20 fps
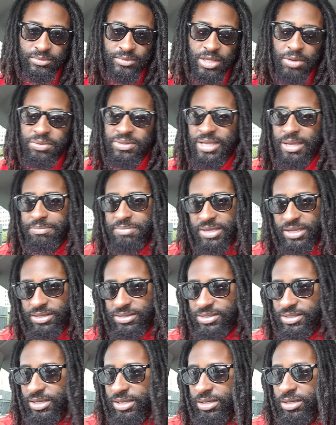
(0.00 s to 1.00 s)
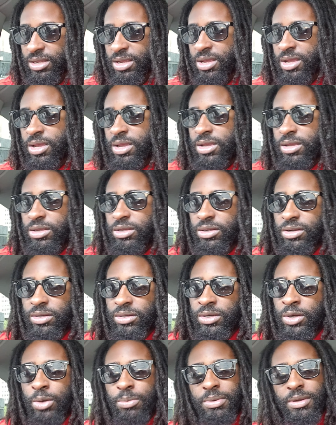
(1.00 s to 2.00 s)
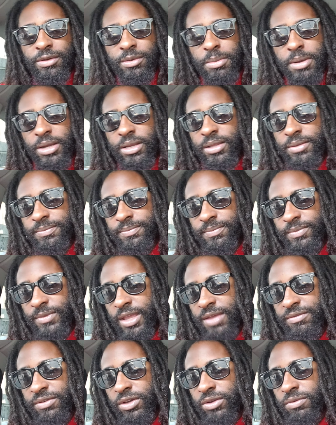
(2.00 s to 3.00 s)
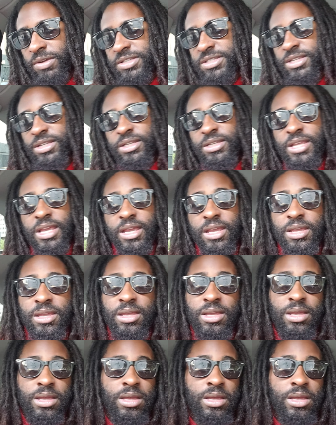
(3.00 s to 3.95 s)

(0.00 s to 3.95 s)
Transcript: And with that being said, you know, I hope everybody have a good rest of the day.